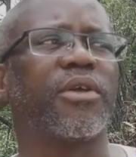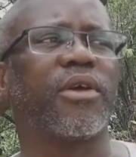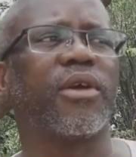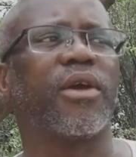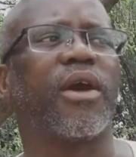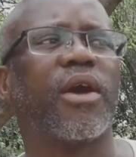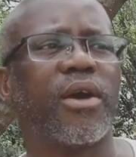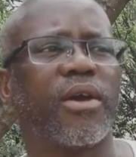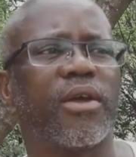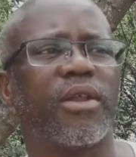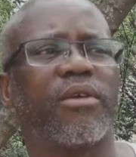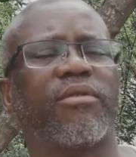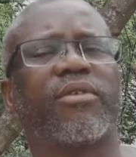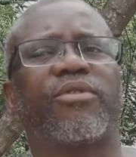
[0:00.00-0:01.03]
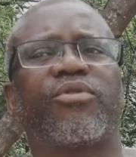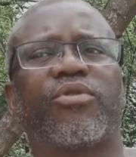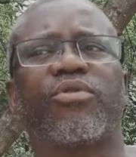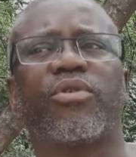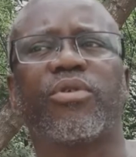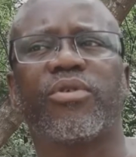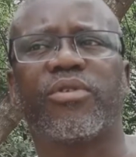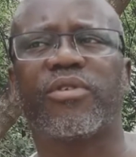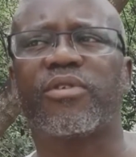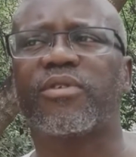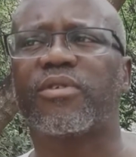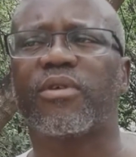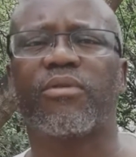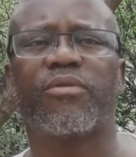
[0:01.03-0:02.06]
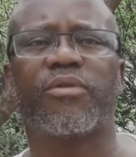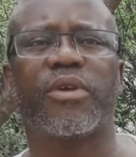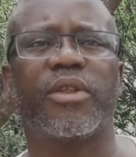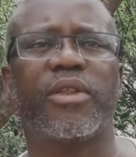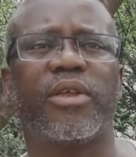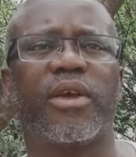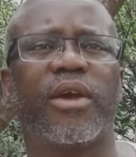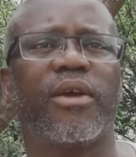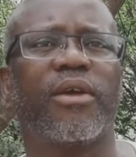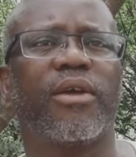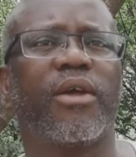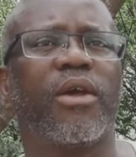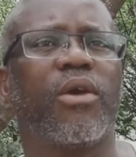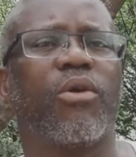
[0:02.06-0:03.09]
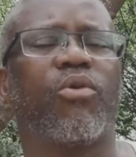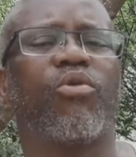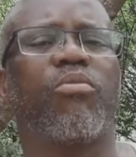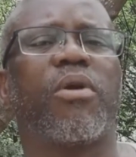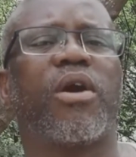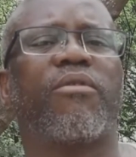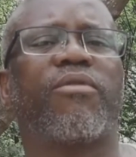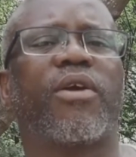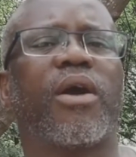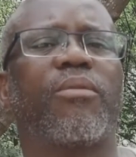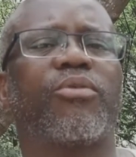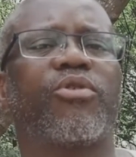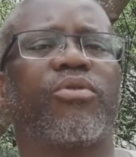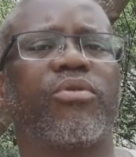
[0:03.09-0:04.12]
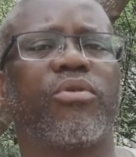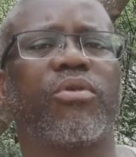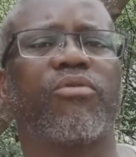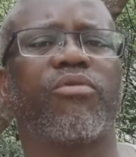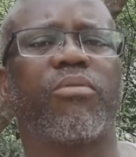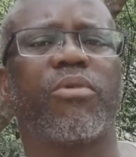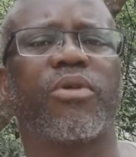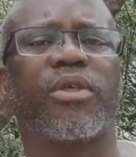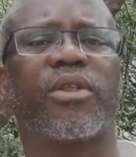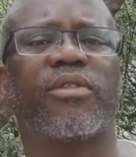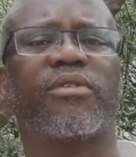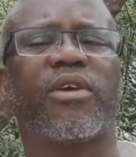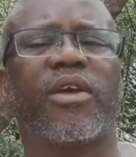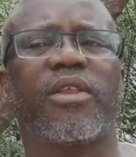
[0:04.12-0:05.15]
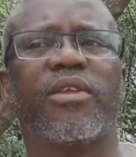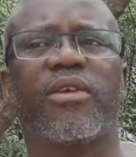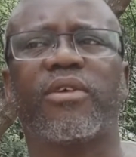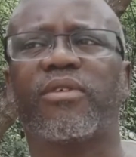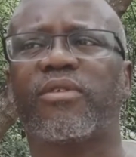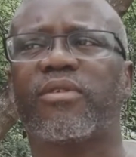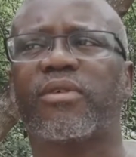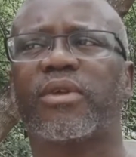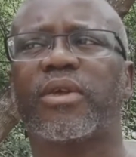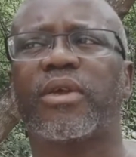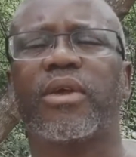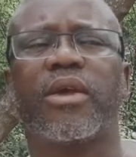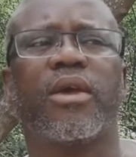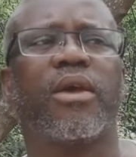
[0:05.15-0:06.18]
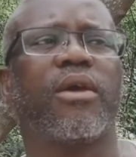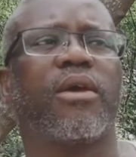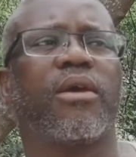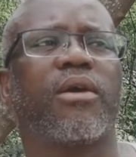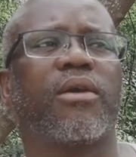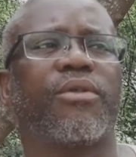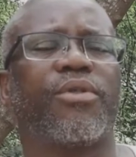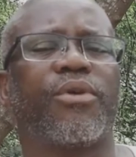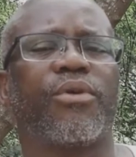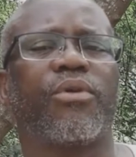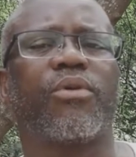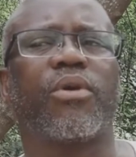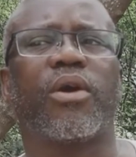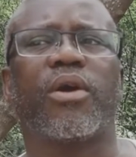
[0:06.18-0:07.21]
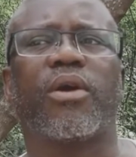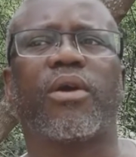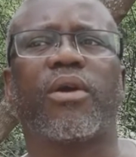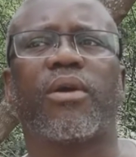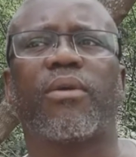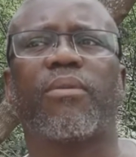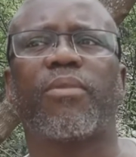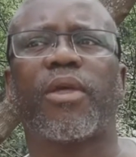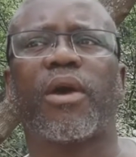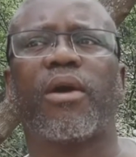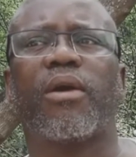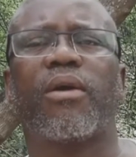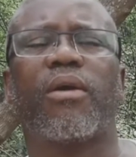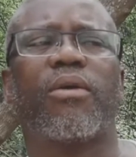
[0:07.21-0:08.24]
higher level sociologists of India, whom I've come to know for more than 10 years. Through our